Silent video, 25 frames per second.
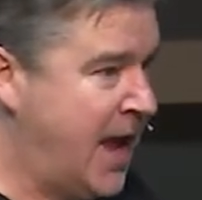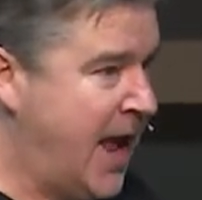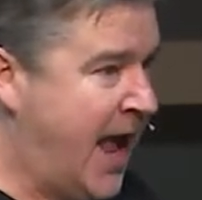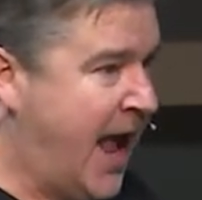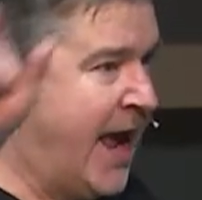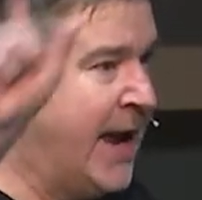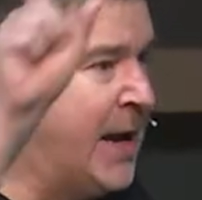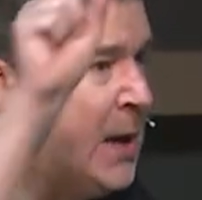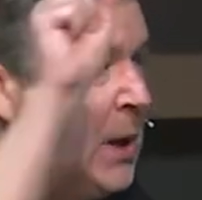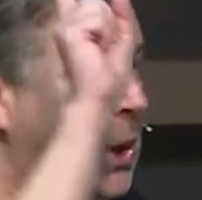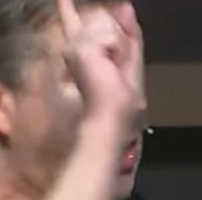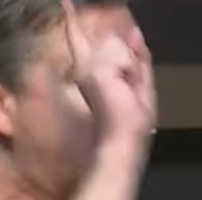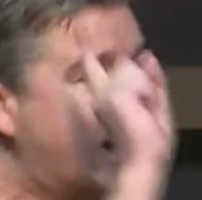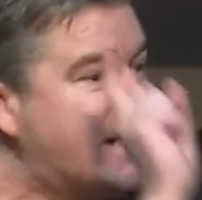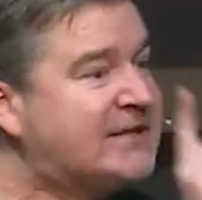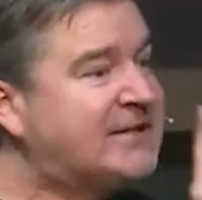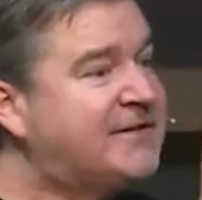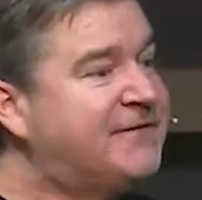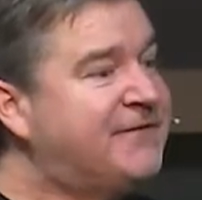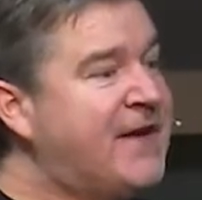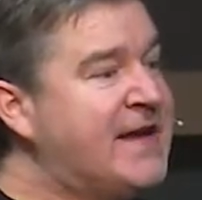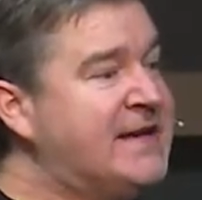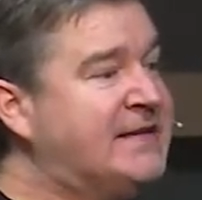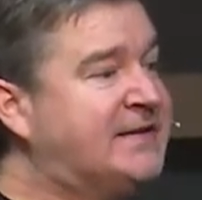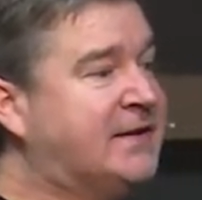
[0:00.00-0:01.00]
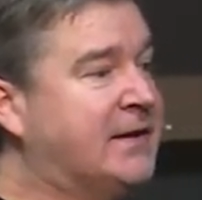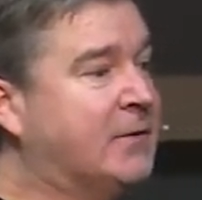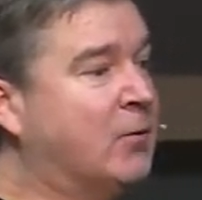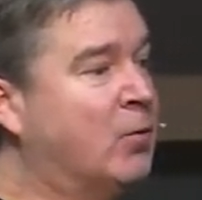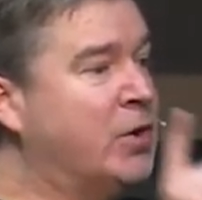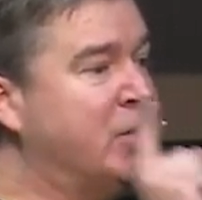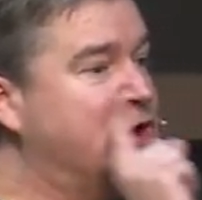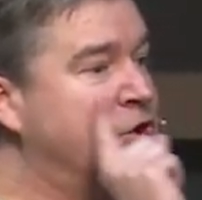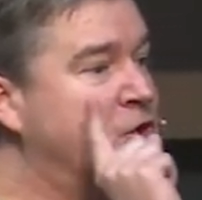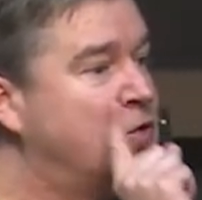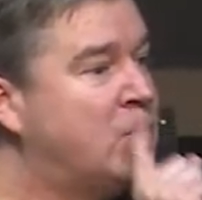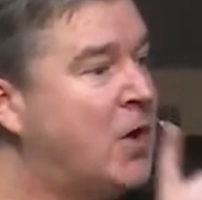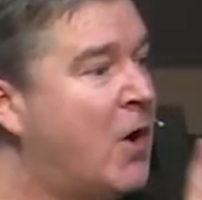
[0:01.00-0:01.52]
And let's face it,
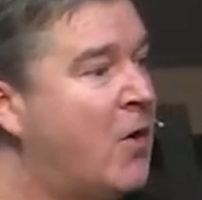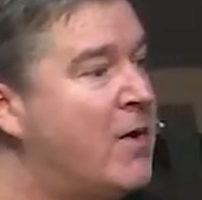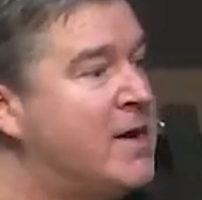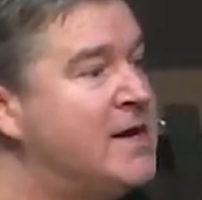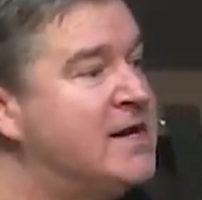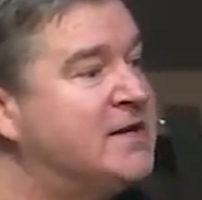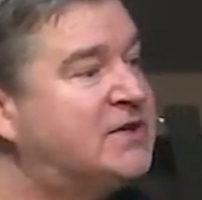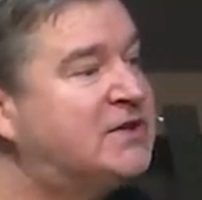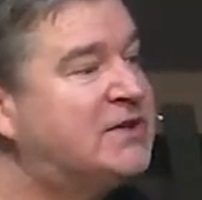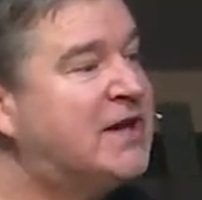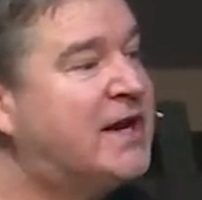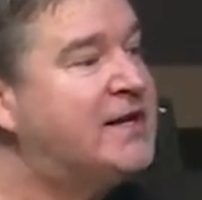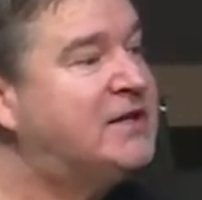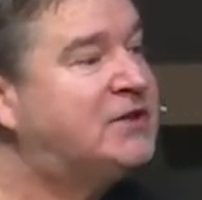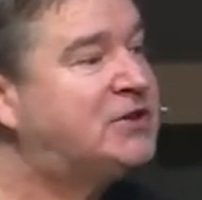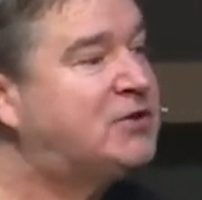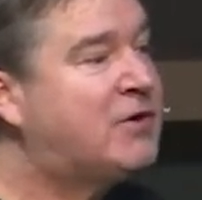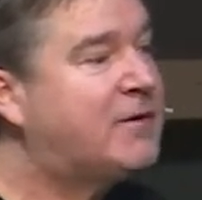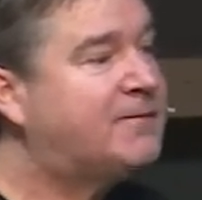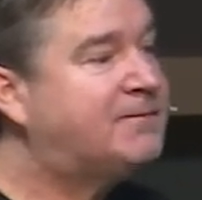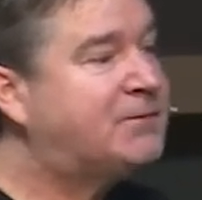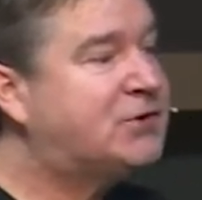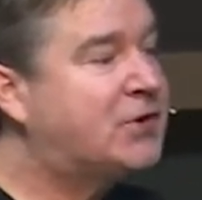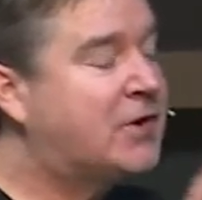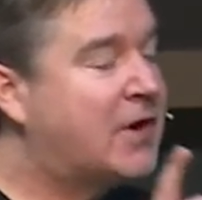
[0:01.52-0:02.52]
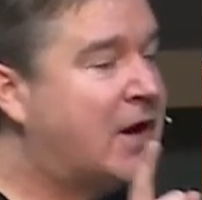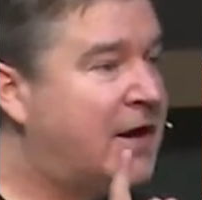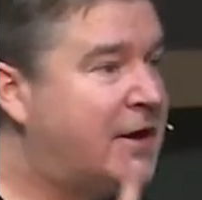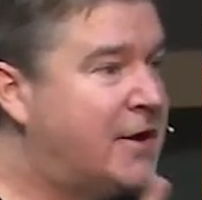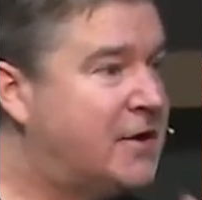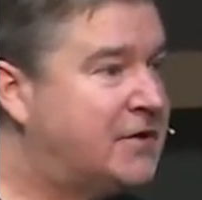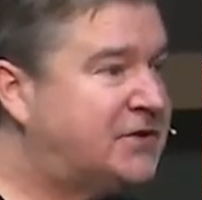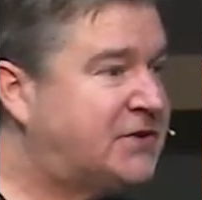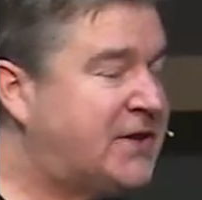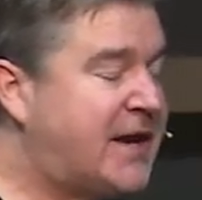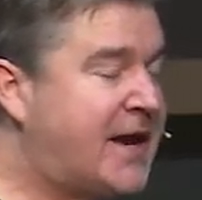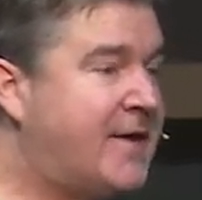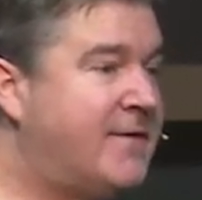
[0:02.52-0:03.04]
when you go in to study Scripture,
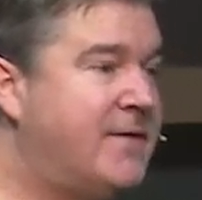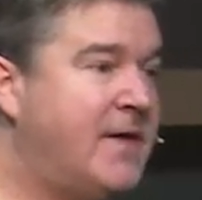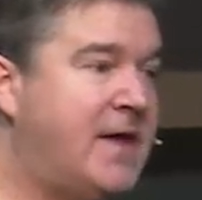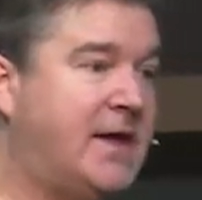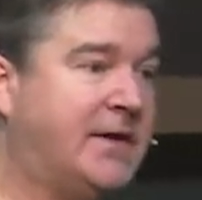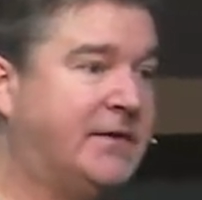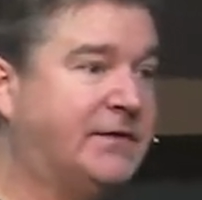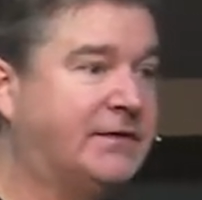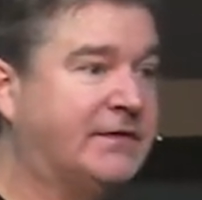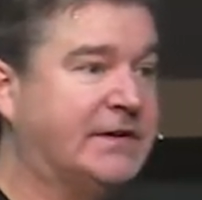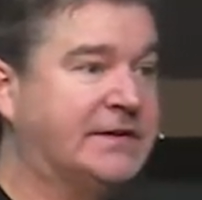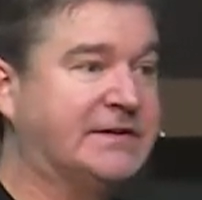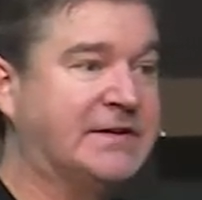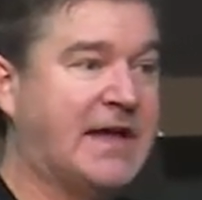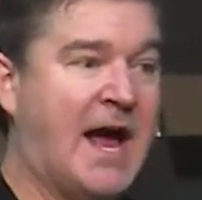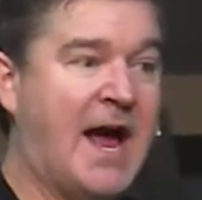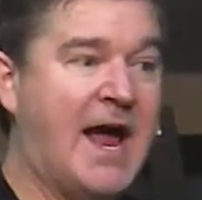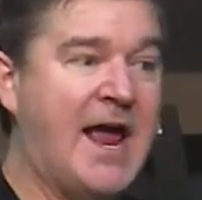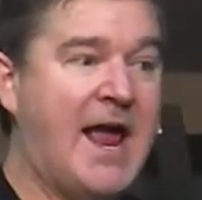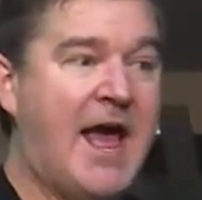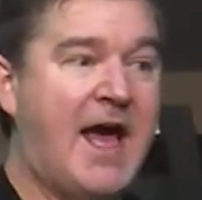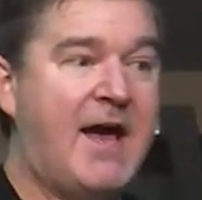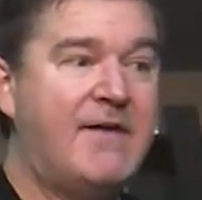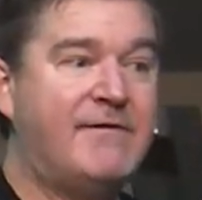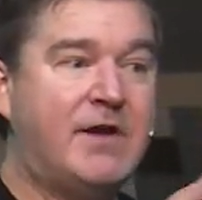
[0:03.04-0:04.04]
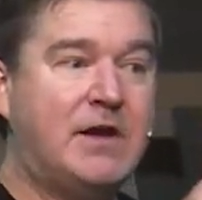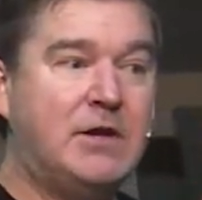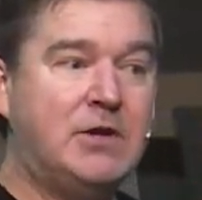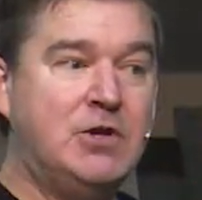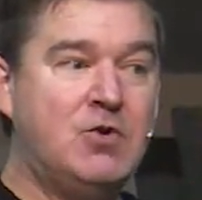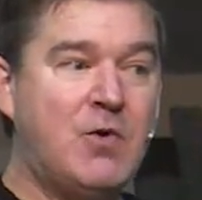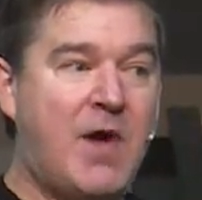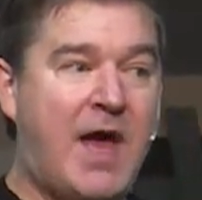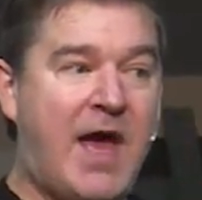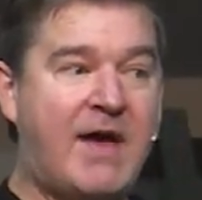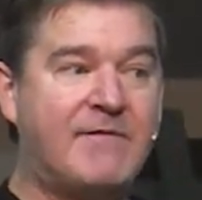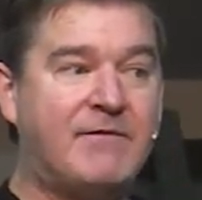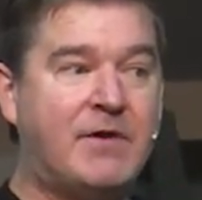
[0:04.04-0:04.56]
understand this, because I have it, you
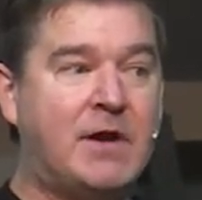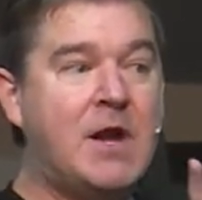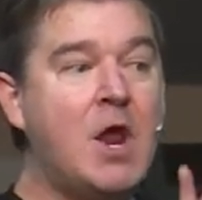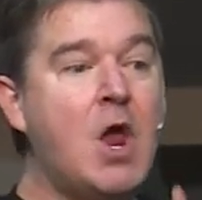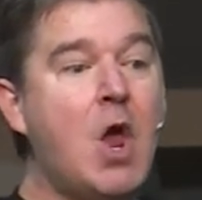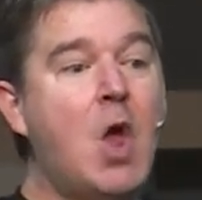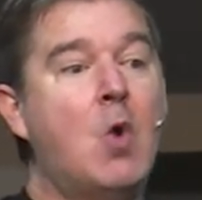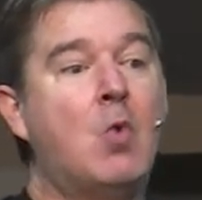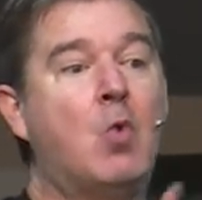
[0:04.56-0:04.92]
have it.